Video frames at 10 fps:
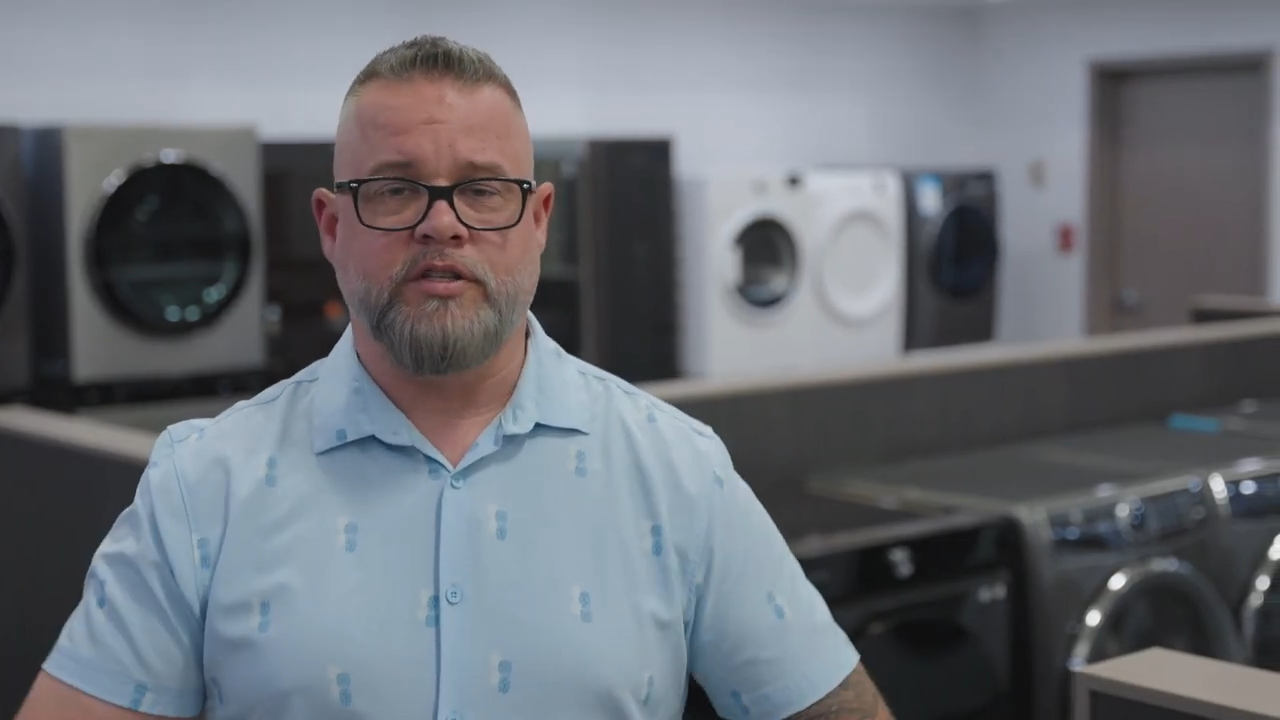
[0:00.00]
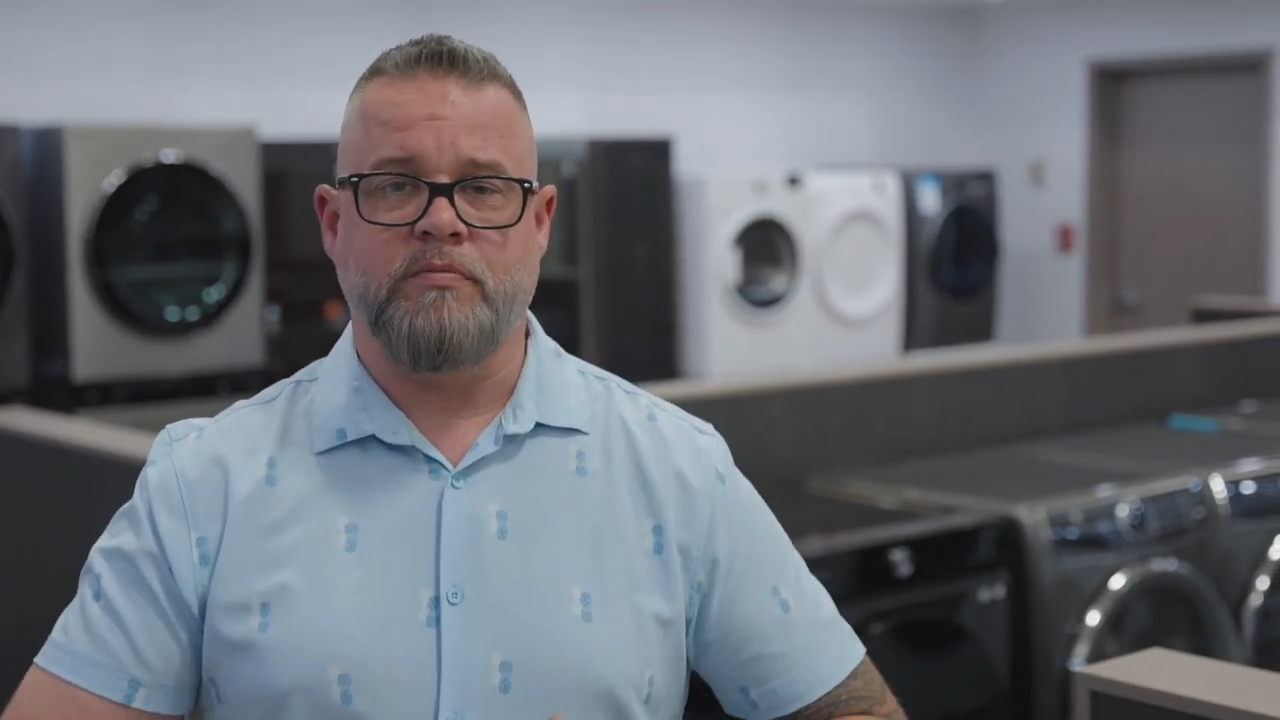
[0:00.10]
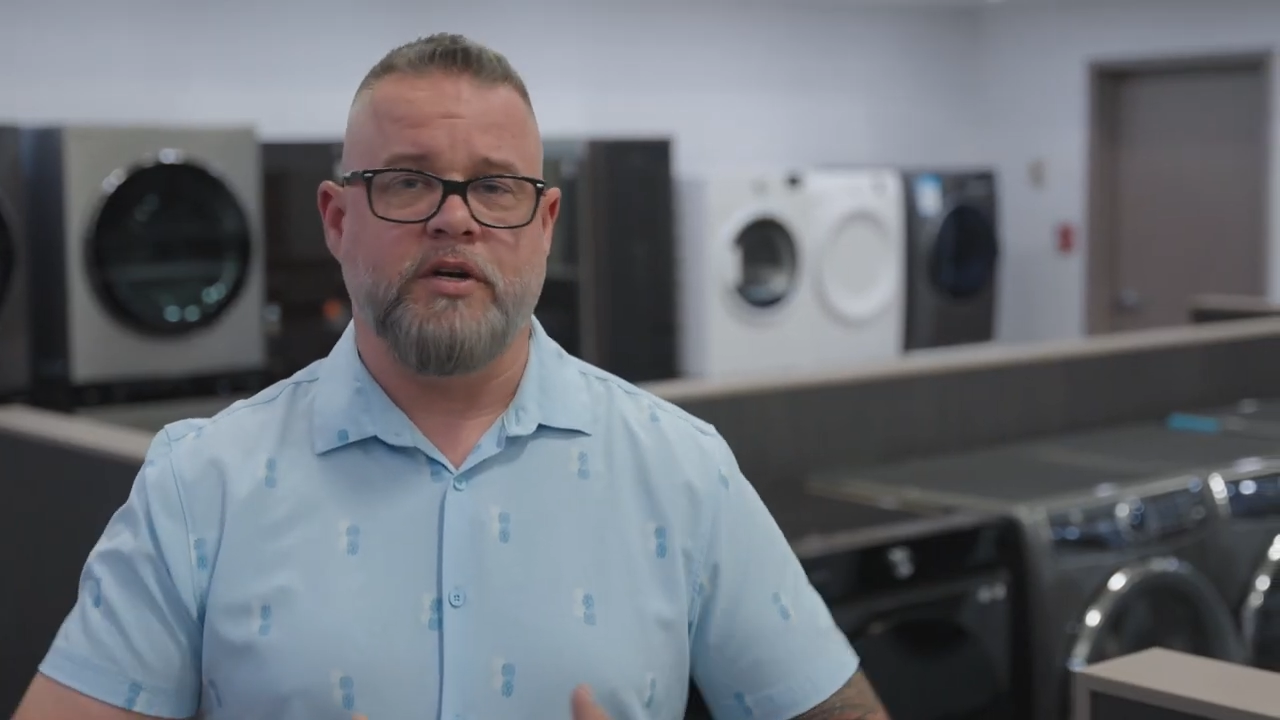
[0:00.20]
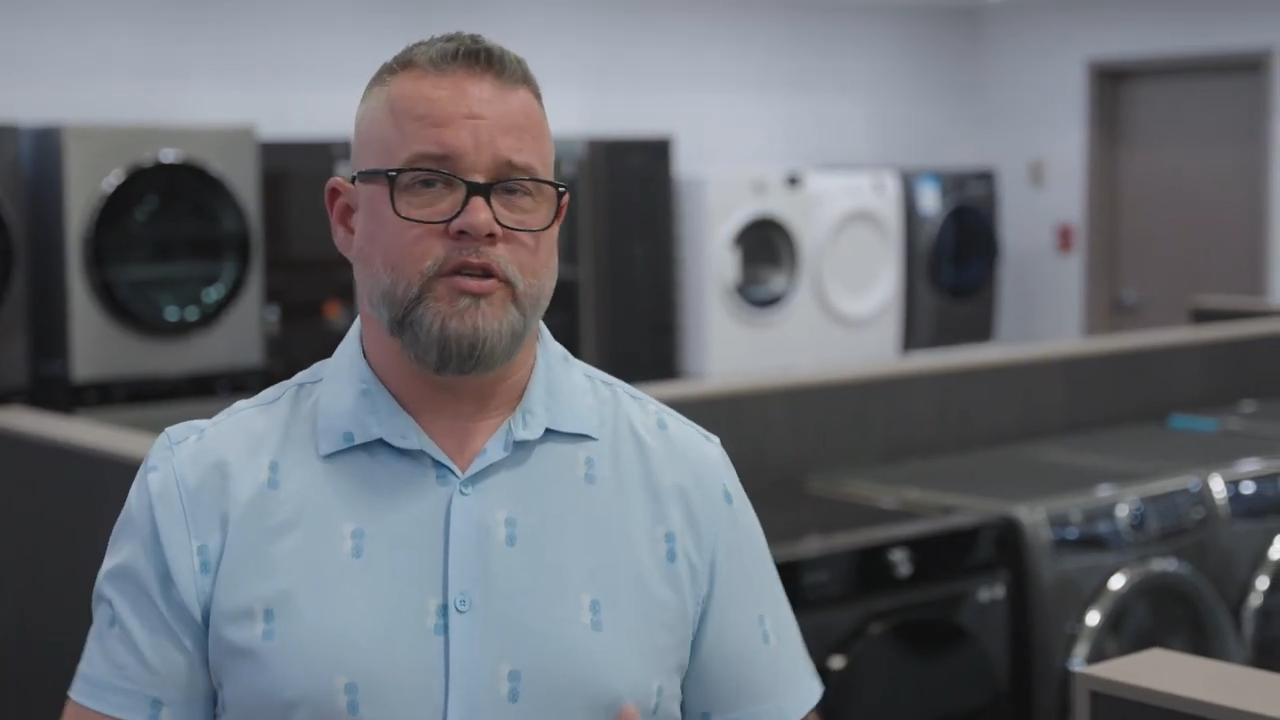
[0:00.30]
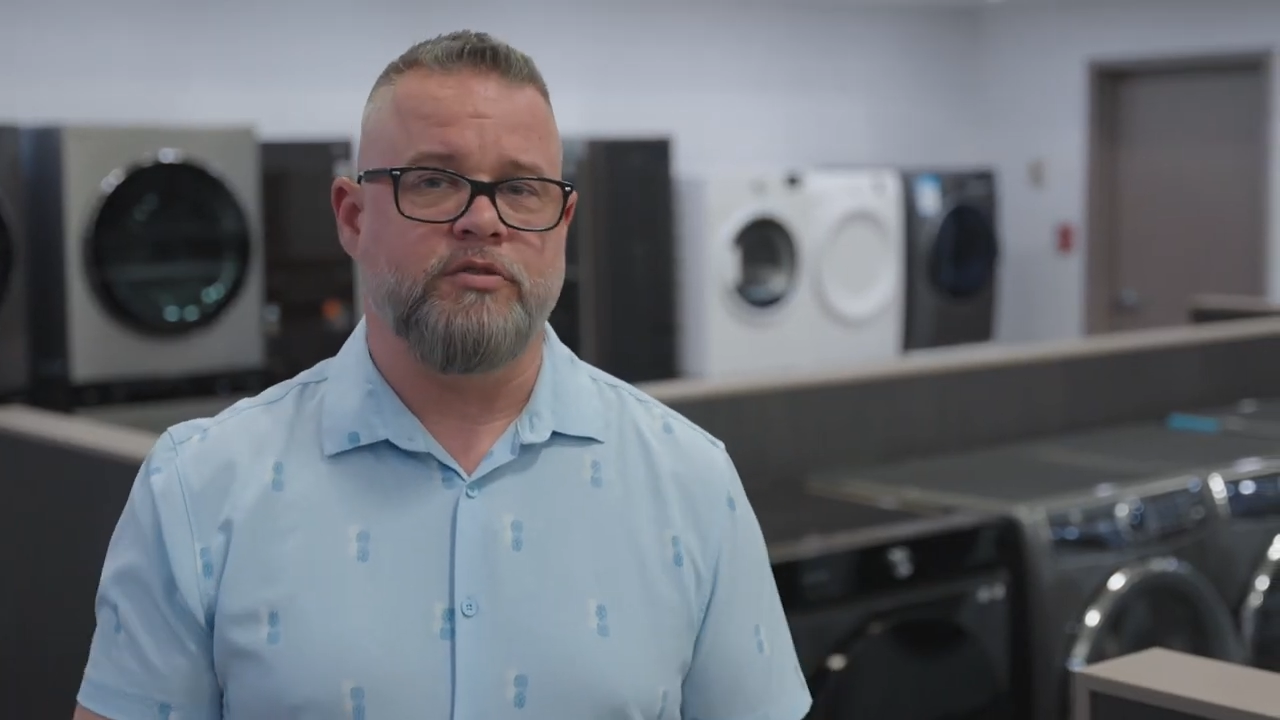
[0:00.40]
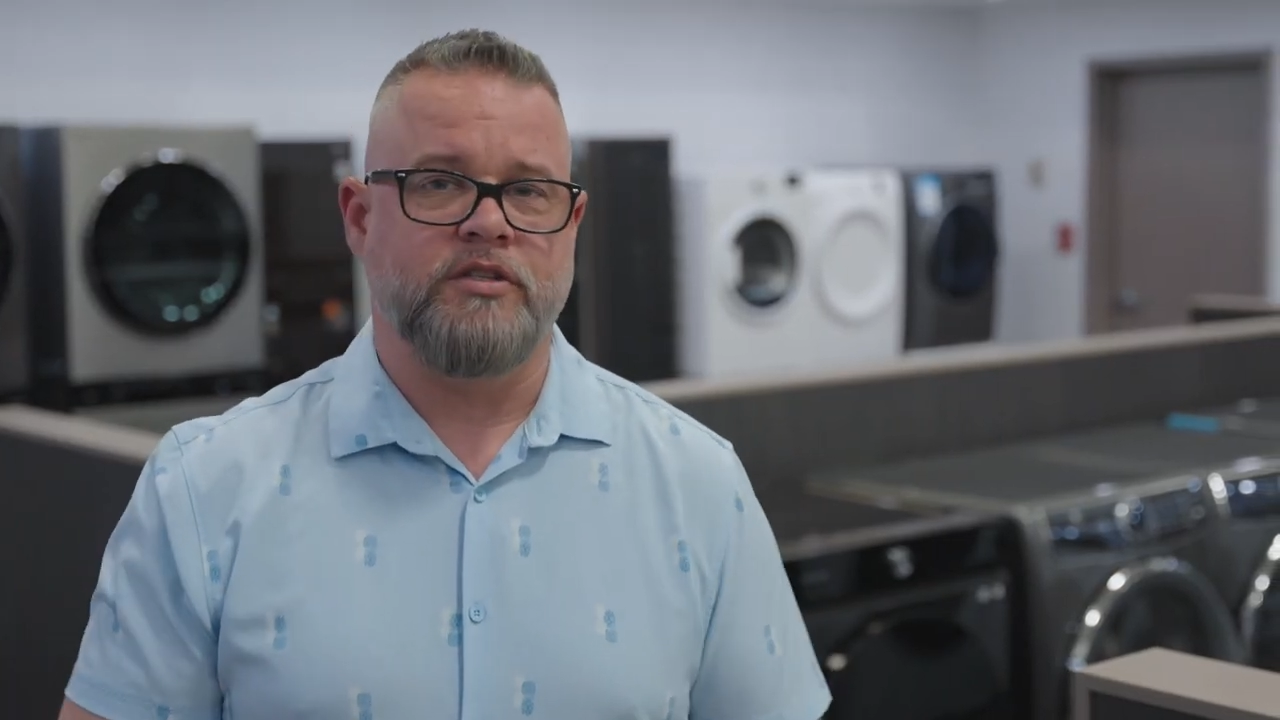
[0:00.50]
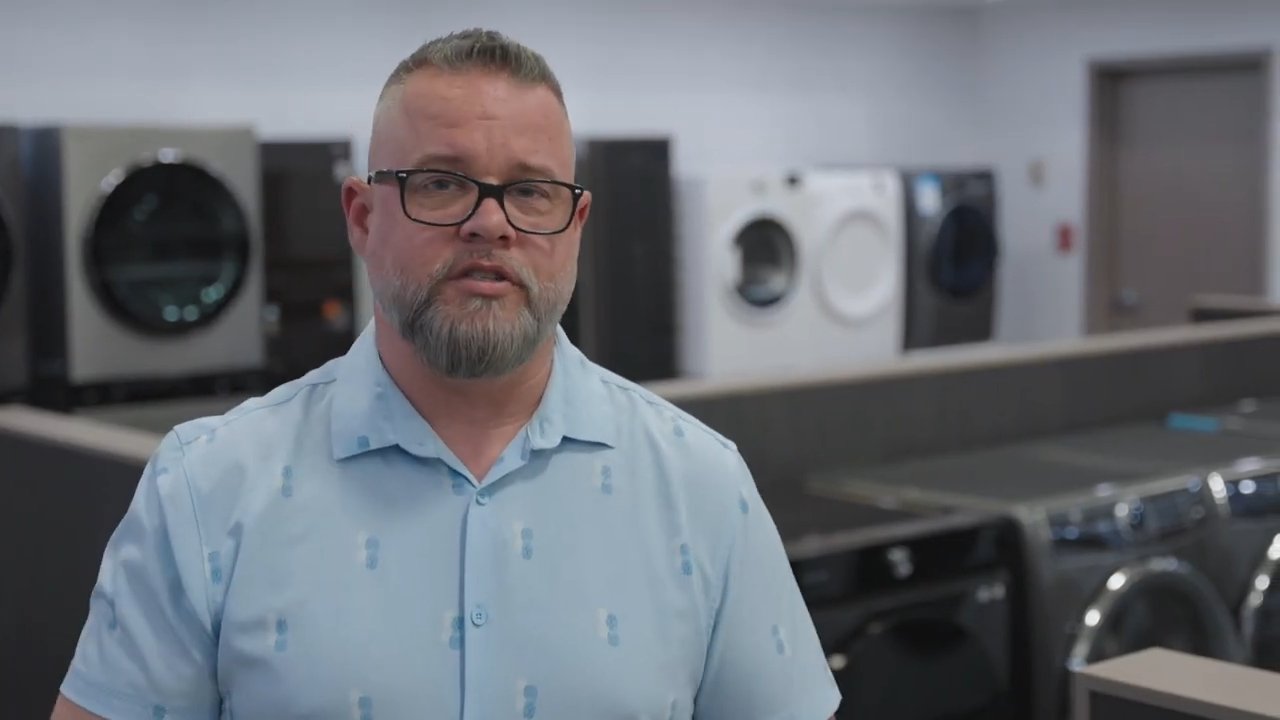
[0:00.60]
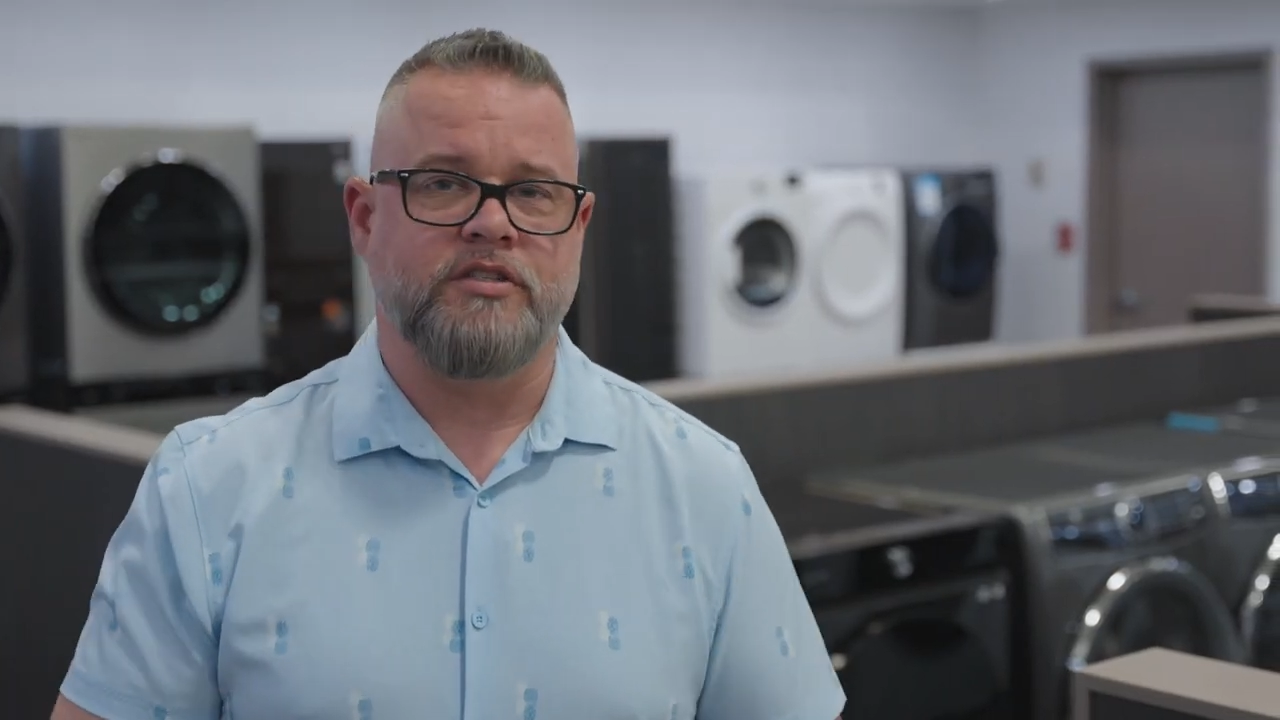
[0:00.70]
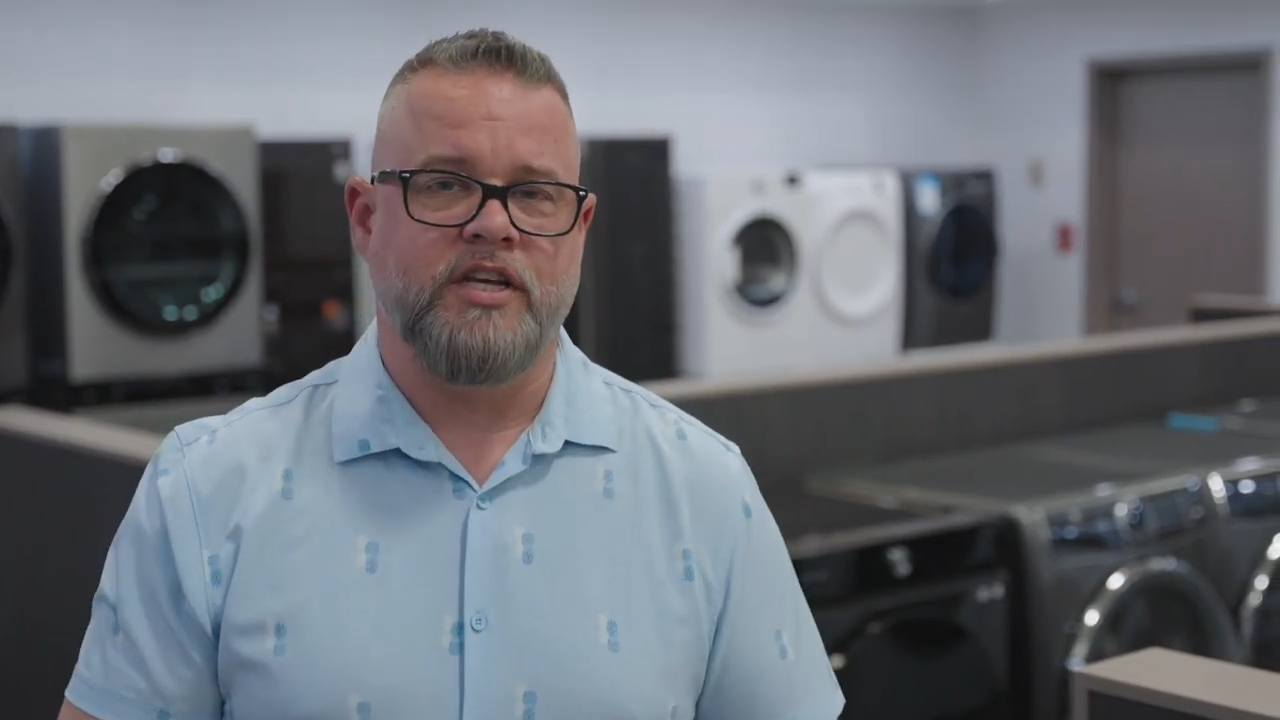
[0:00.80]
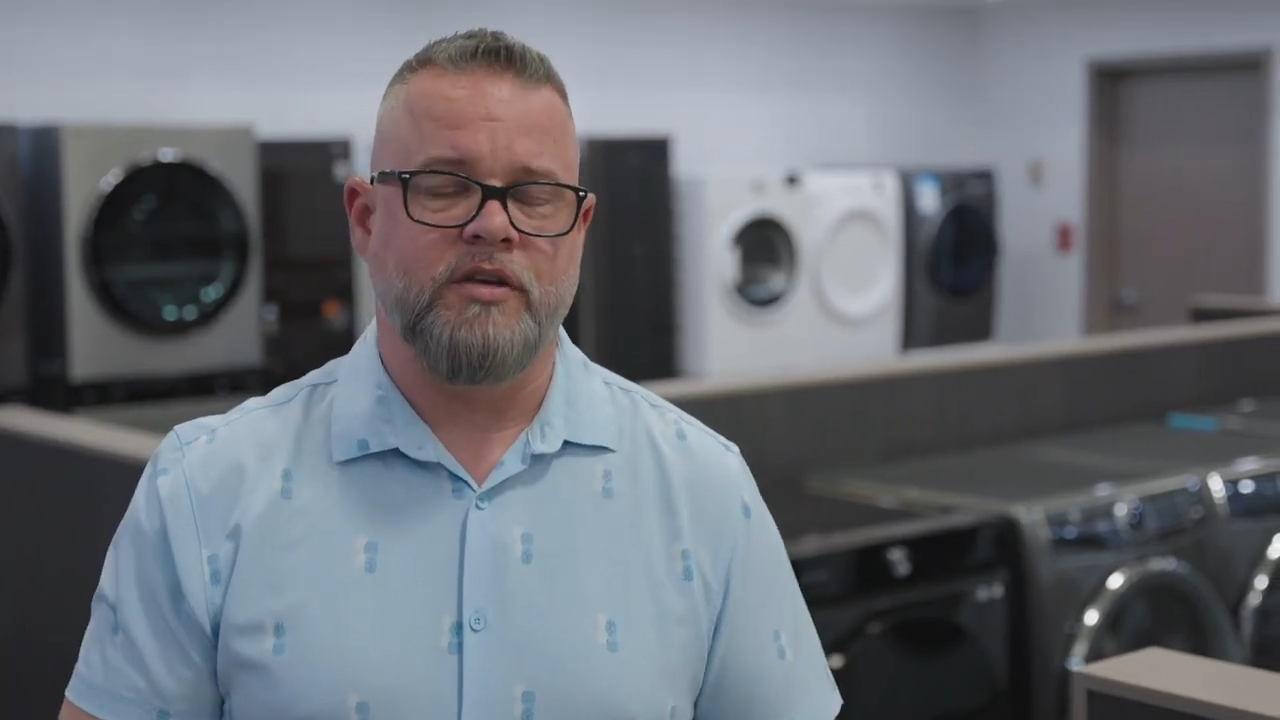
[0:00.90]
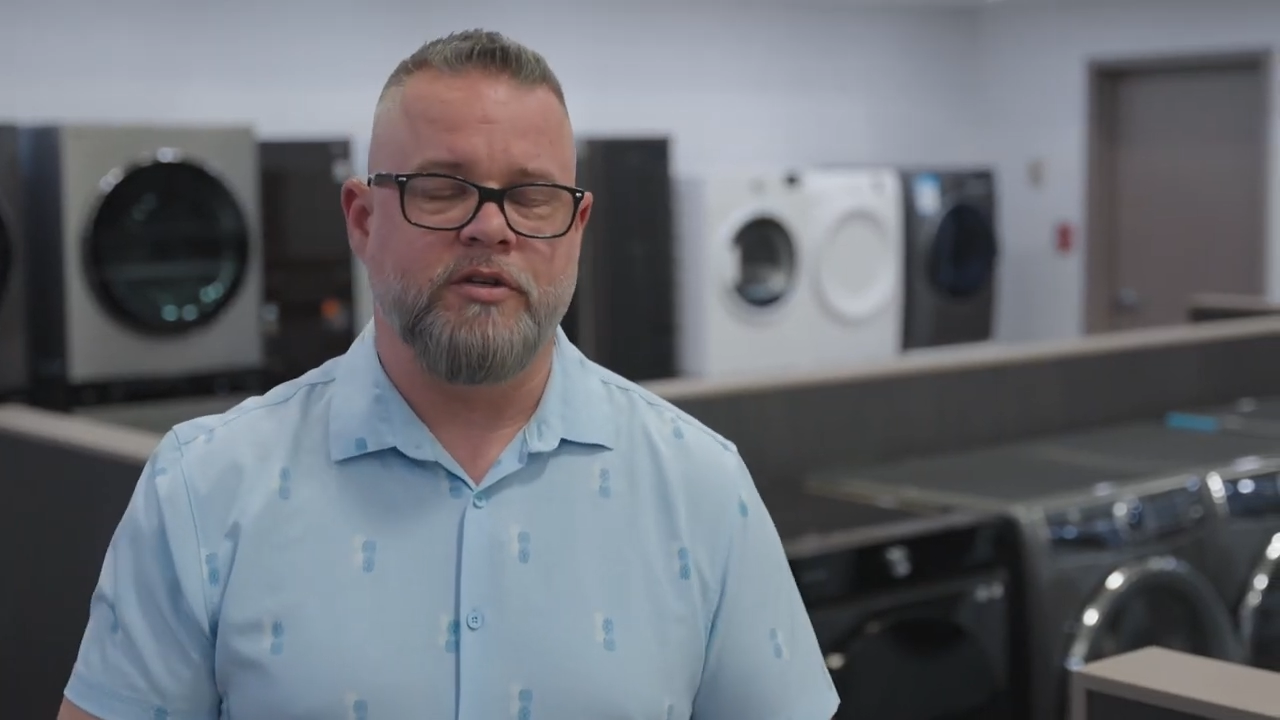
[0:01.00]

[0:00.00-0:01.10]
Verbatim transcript: And by using steam,